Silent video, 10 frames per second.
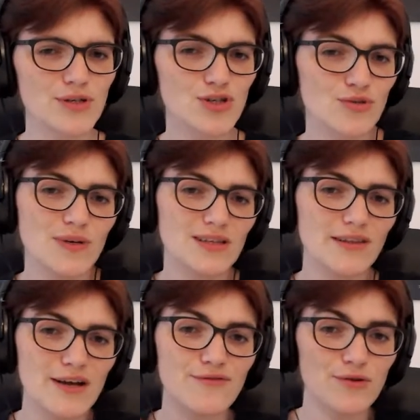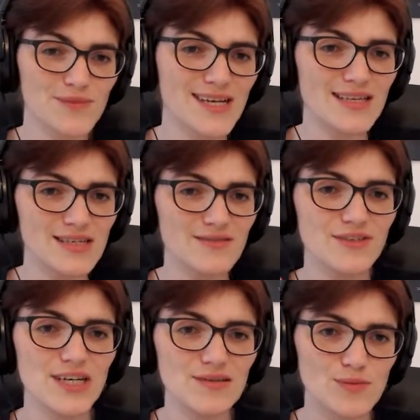assuming the life forms can
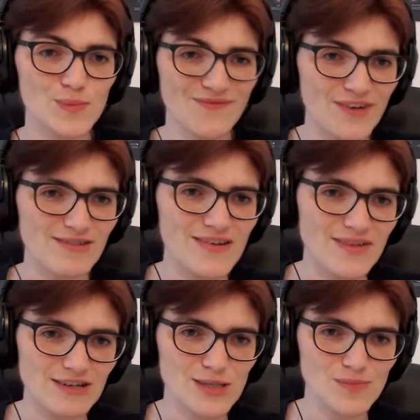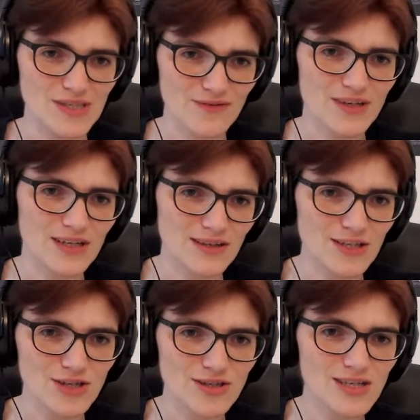survive very, very specific
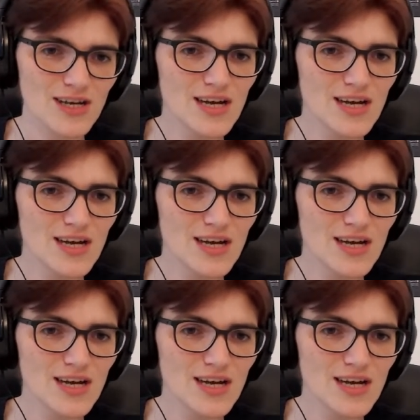conditions.